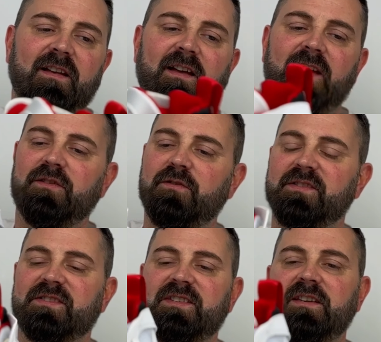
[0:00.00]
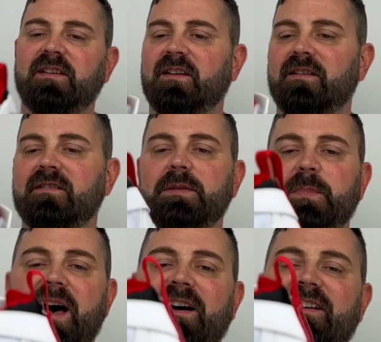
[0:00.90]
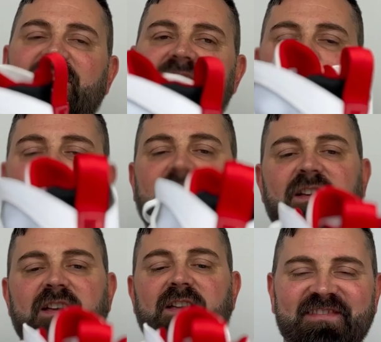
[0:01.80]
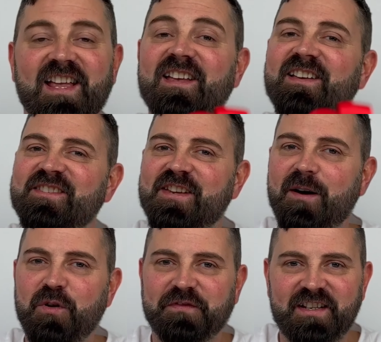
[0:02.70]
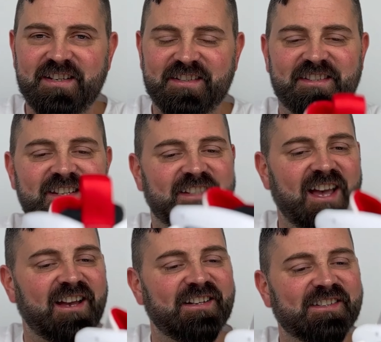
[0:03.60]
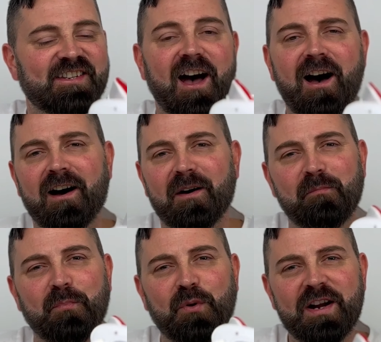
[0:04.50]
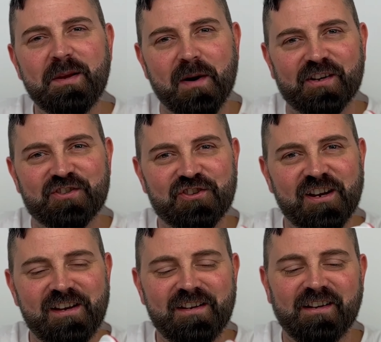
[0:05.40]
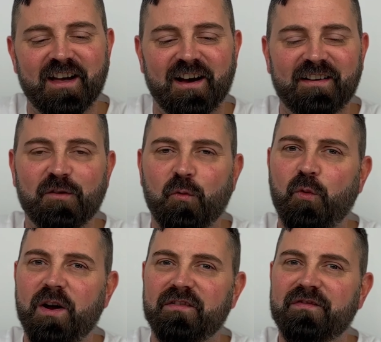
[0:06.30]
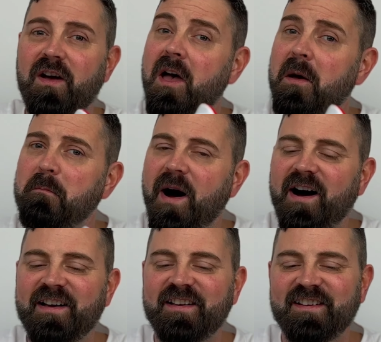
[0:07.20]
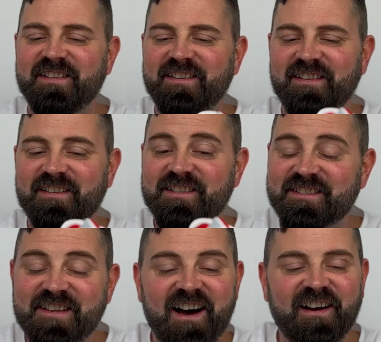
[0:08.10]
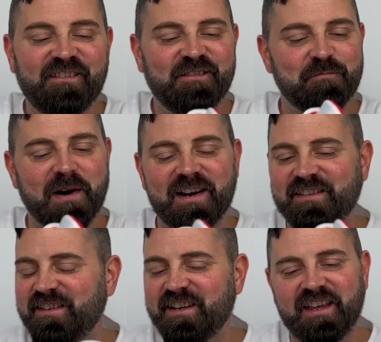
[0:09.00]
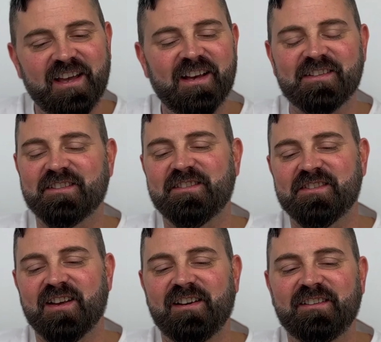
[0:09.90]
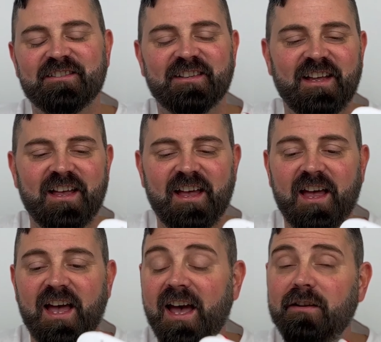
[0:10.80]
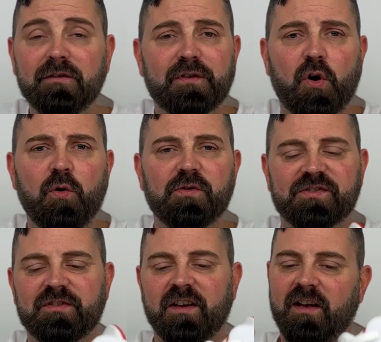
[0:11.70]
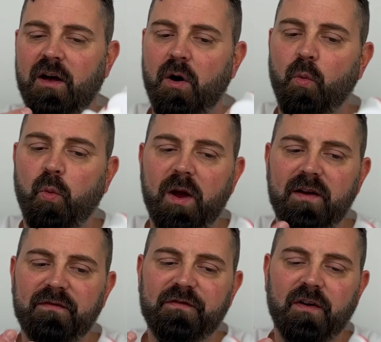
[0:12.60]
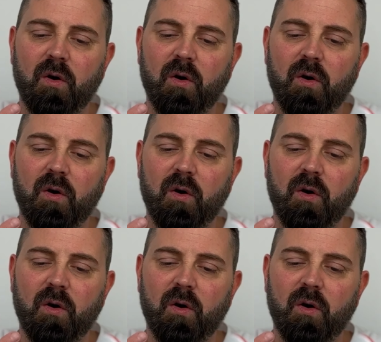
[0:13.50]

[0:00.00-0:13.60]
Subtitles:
and you can see the back as well. Some of these details are pretty much in line with my style, my DNA as a designer, and of course with